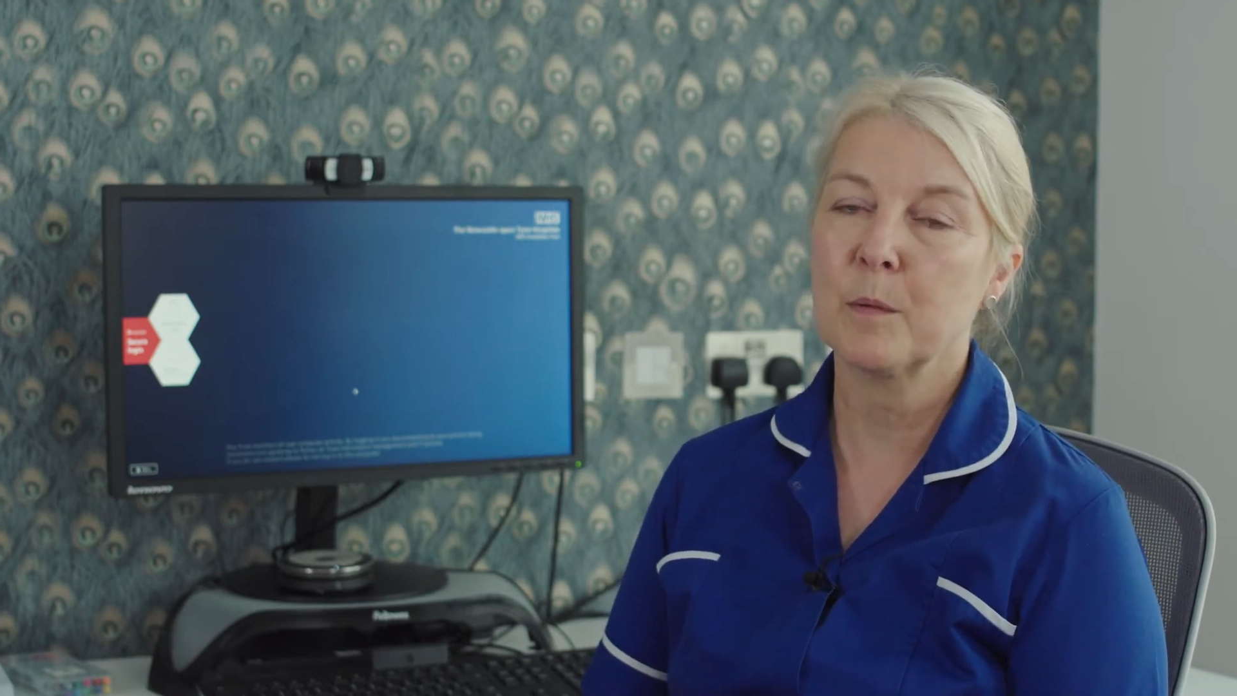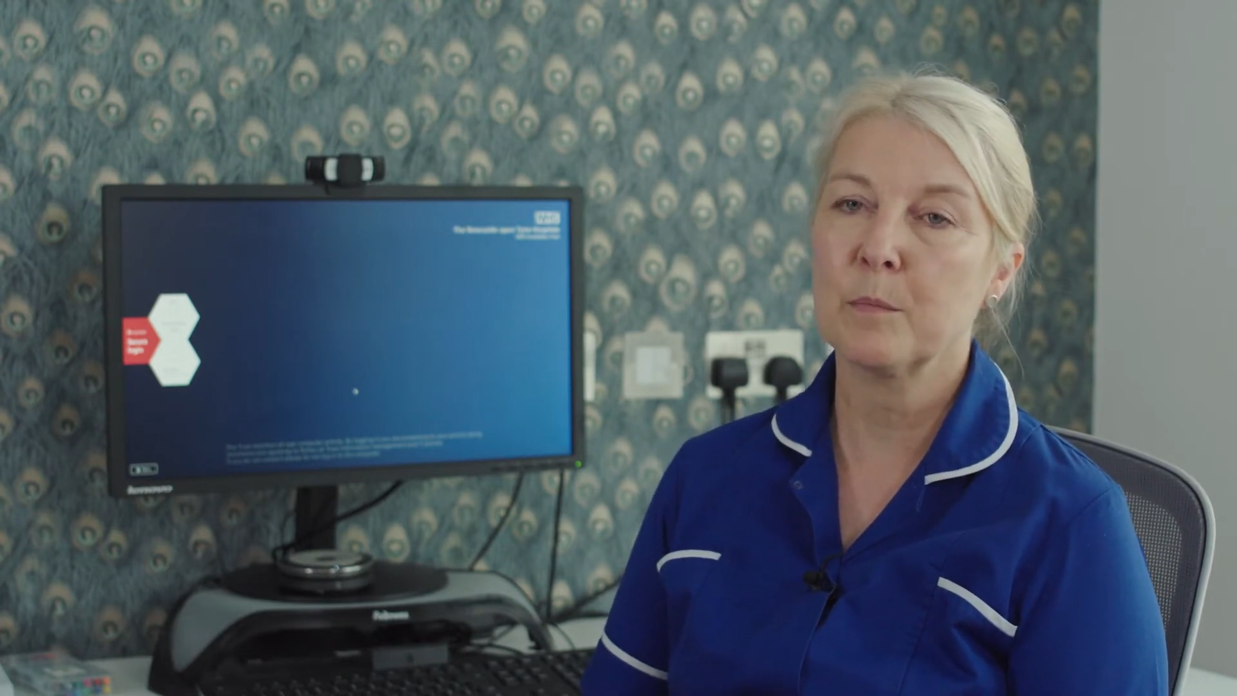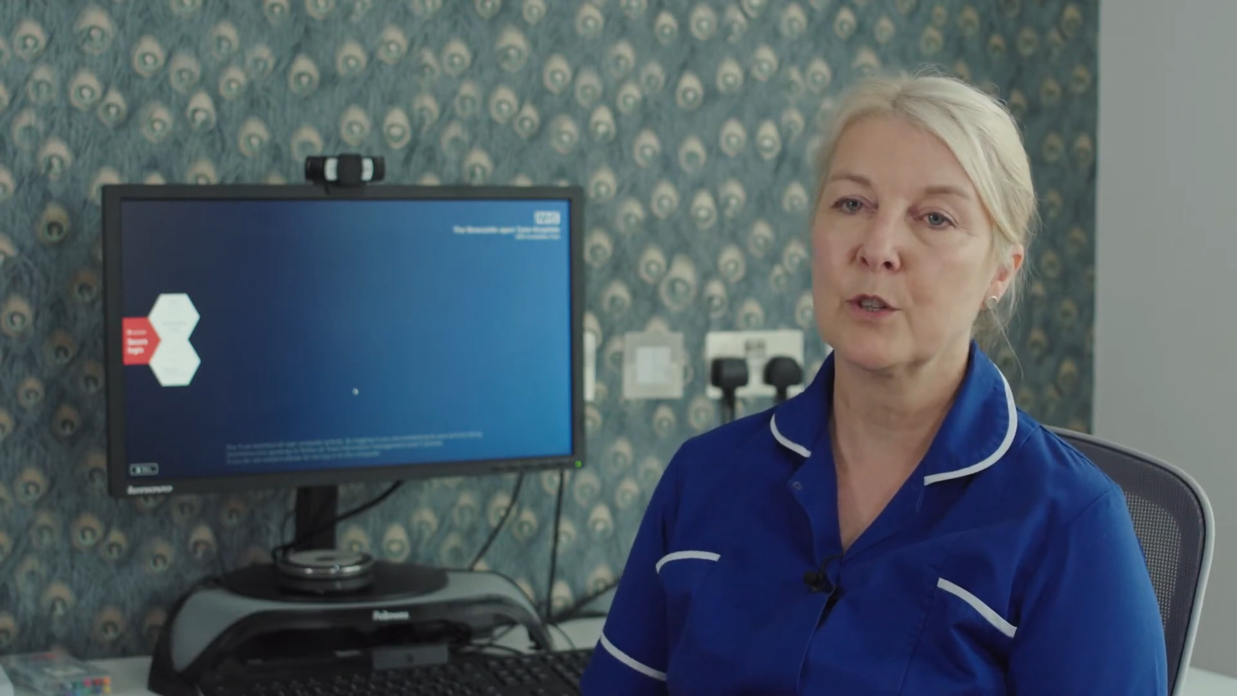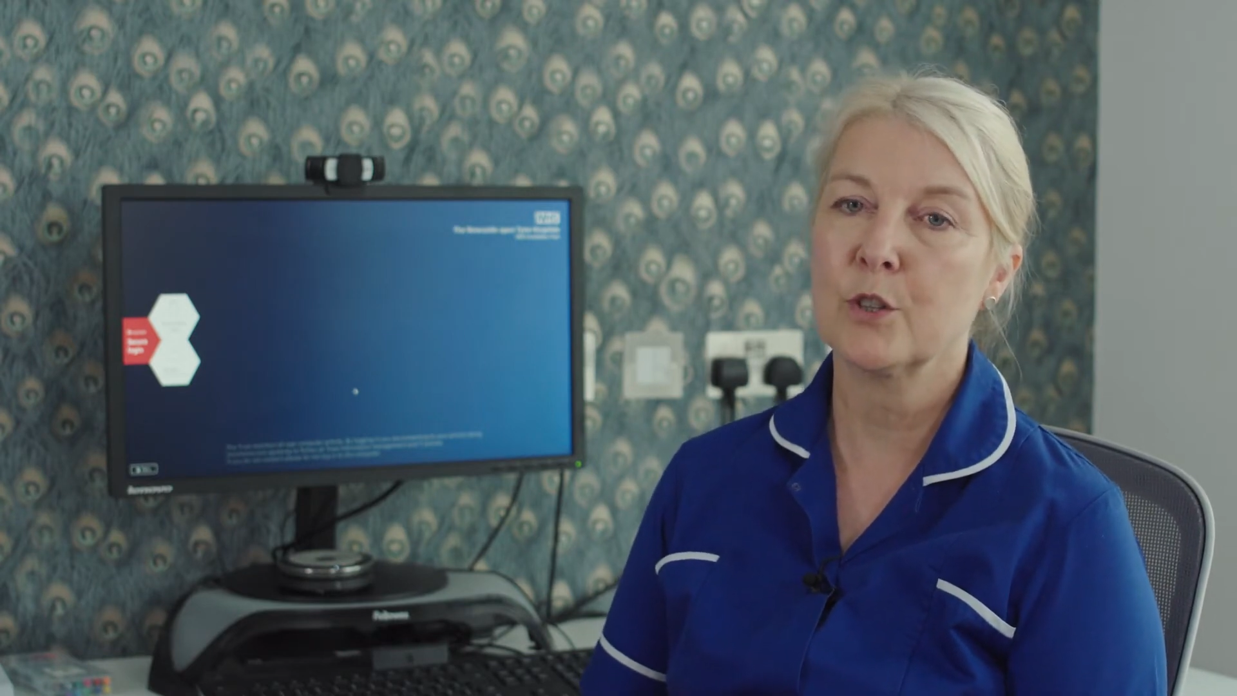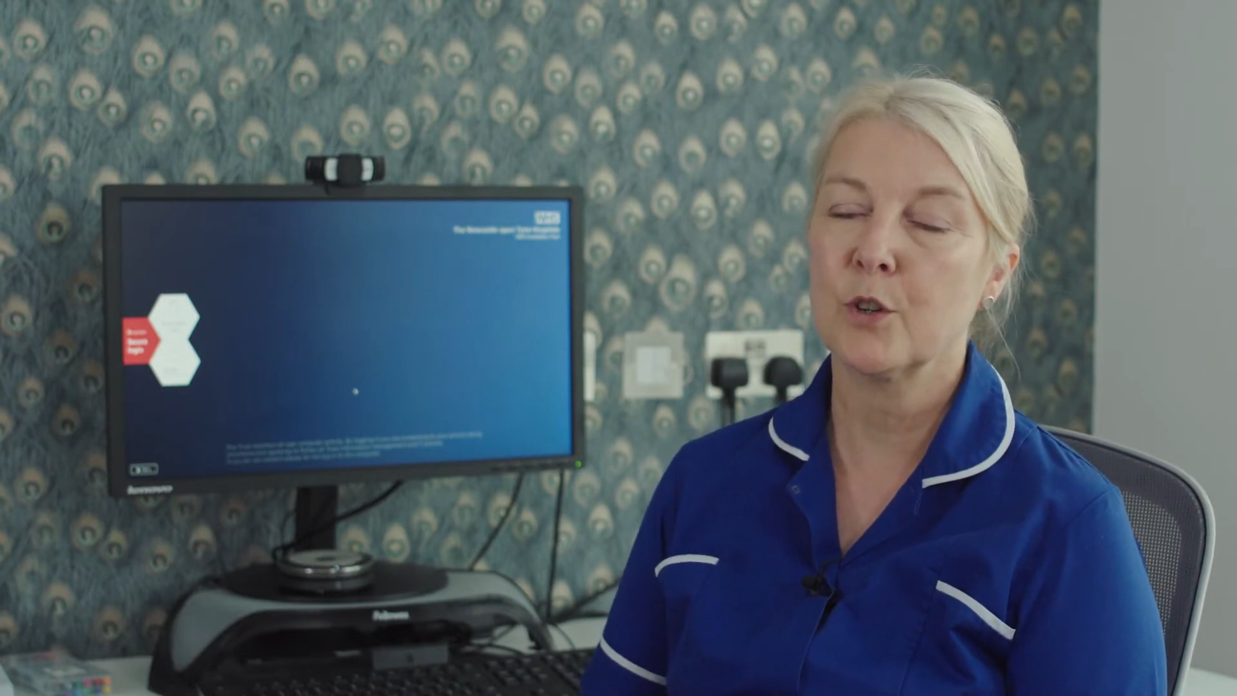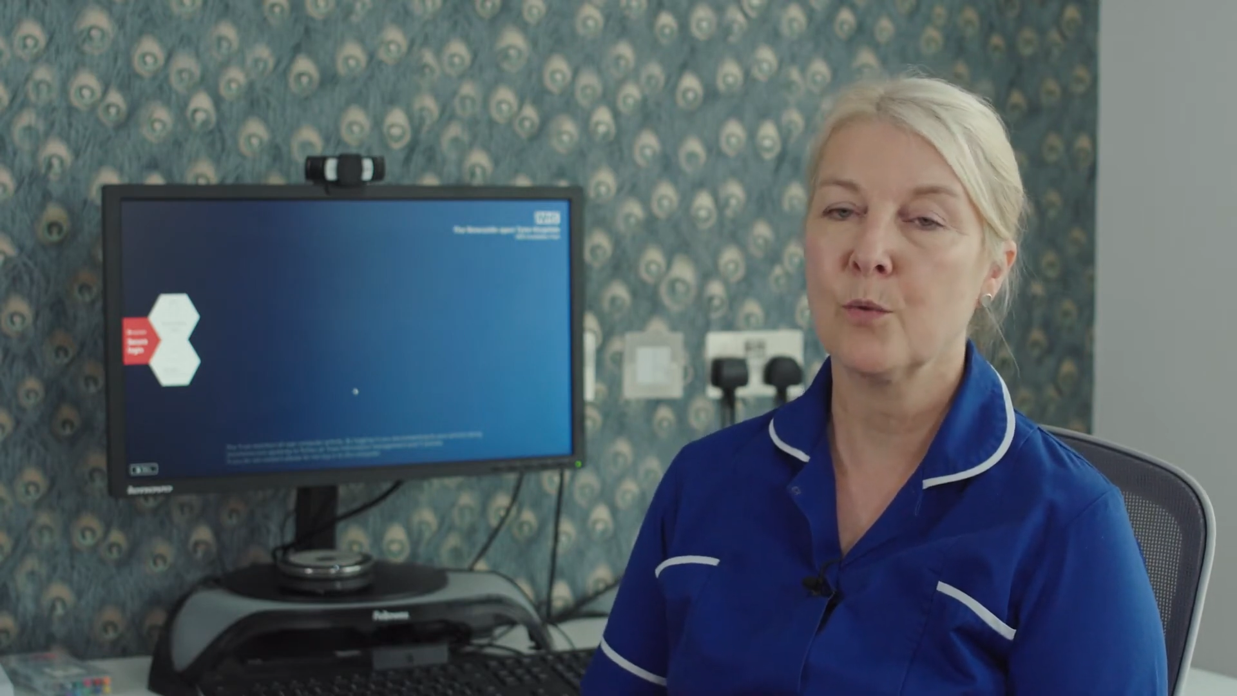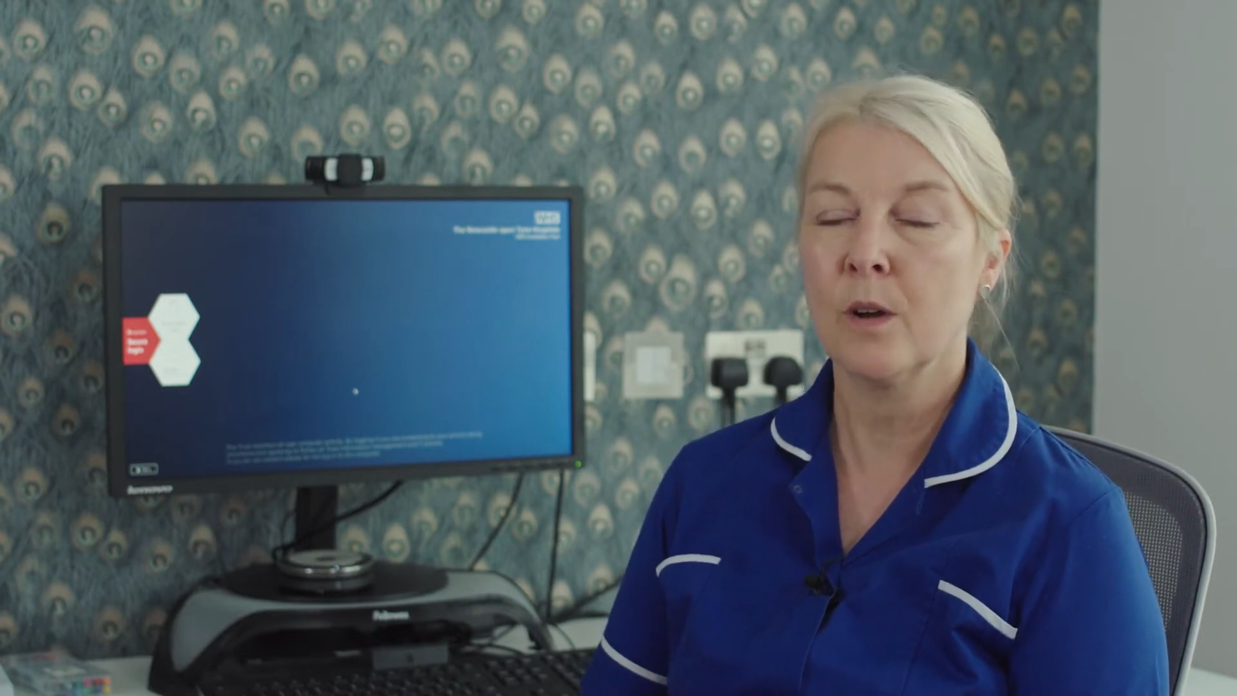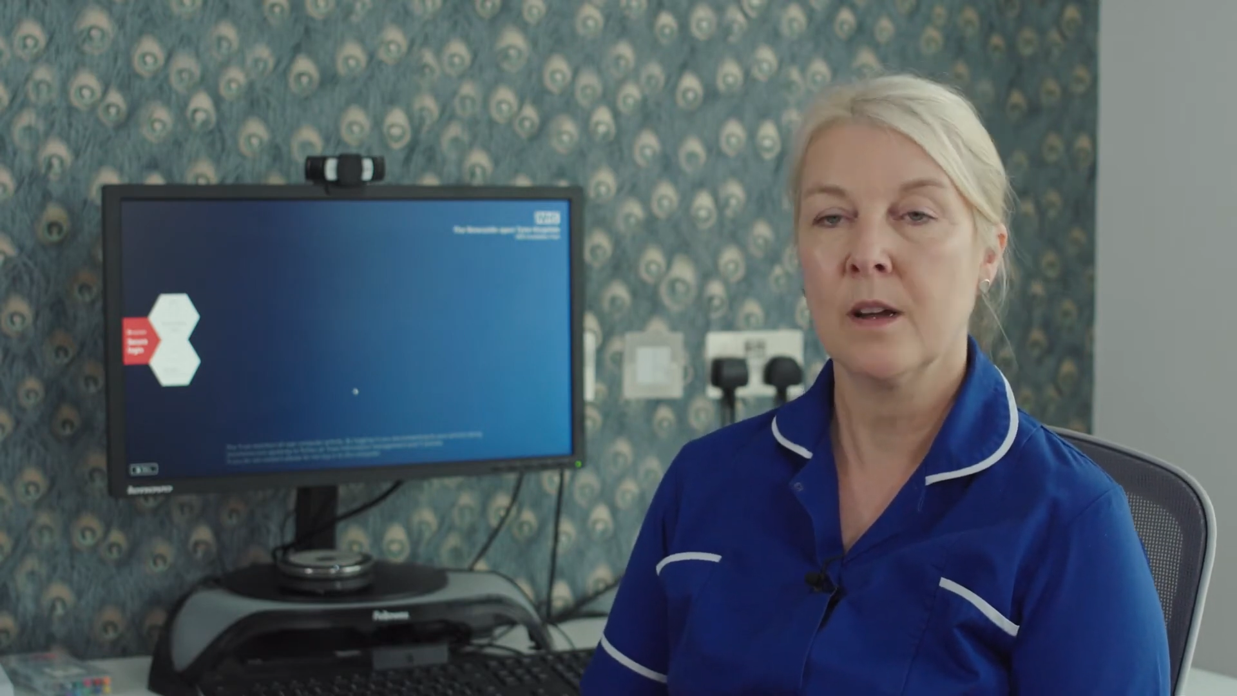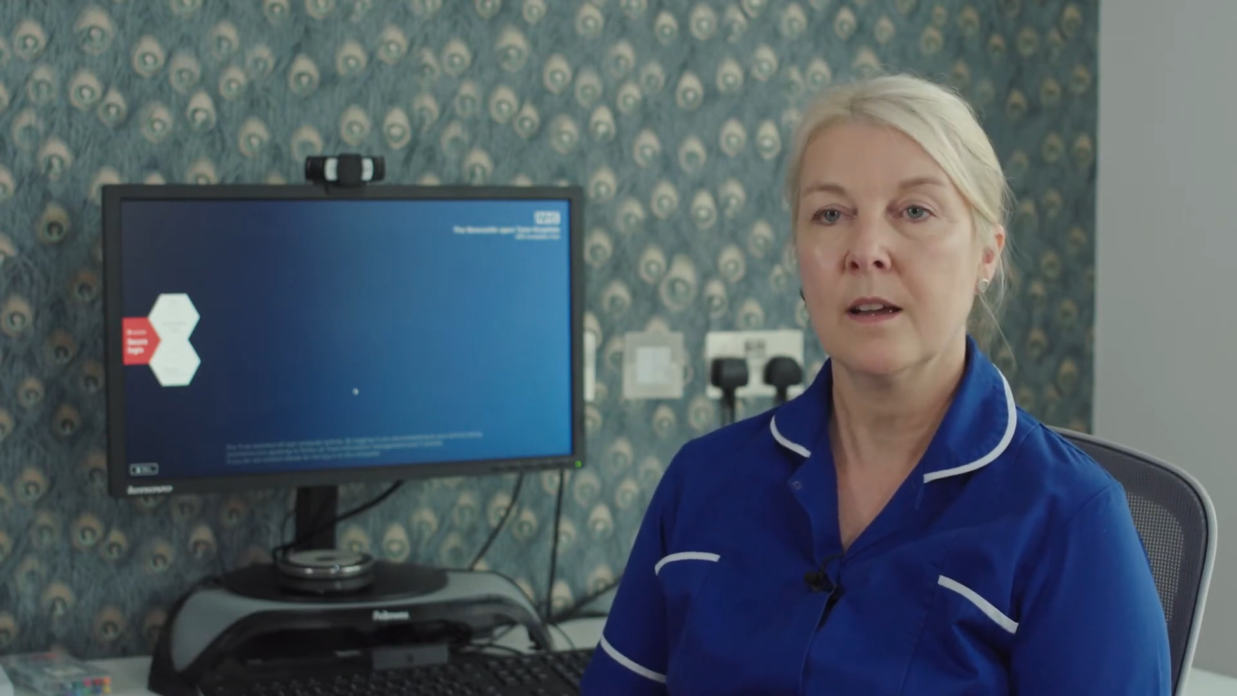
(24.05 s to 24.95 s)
and pursue